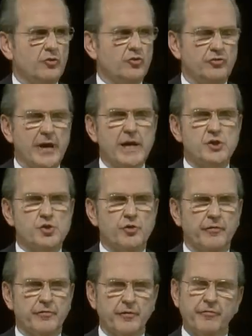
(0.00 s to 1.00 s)
stature
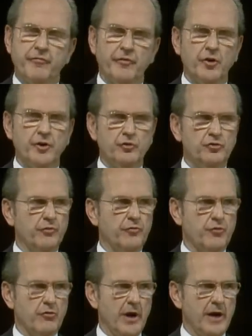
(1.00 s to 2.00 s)
of the fullness of
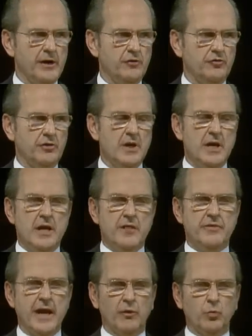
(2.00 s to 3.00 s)
Christ,
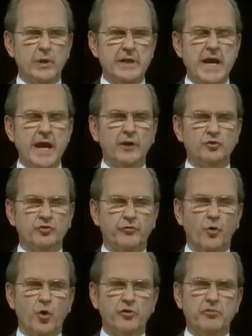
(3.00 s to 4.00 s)
that we
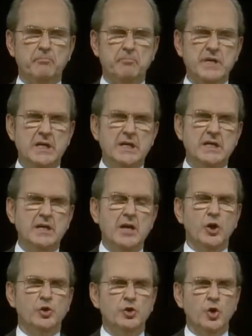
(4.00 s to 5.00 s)
henceforth be
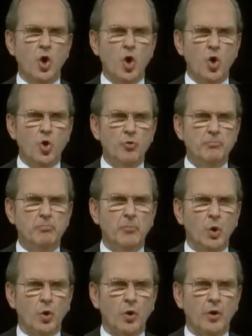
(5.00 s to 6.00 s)
no
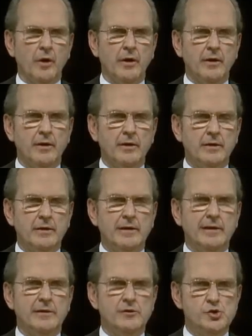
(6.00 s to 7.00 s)
more
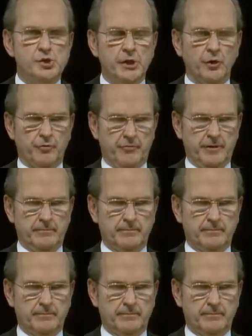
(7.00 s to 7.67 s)
children.